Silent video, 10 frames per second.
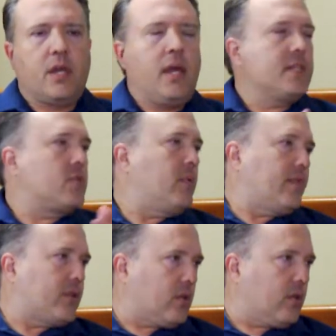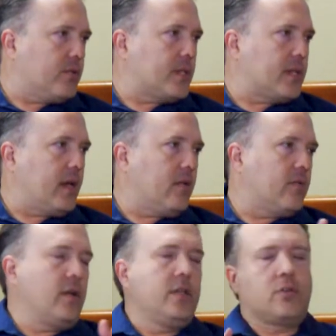And so we have to close it down
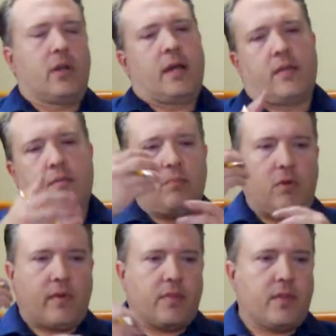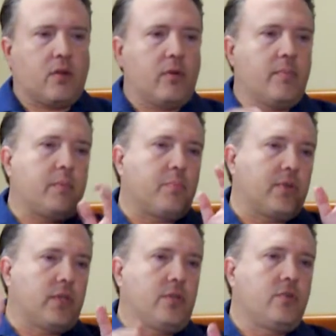to allow them to move out the equipment, put
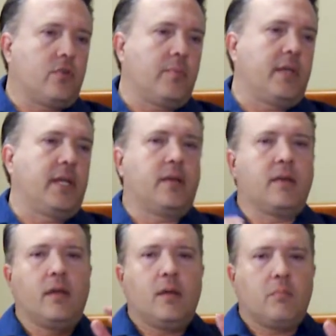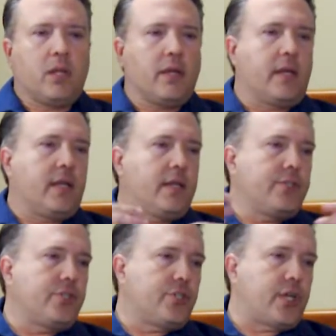the new equipment in, plug it in,
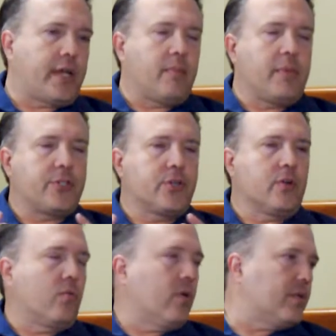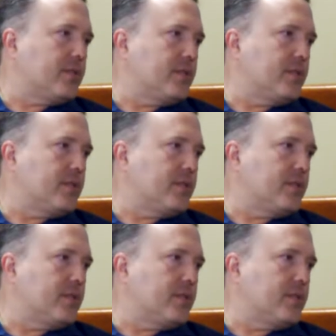check it, make sure it works.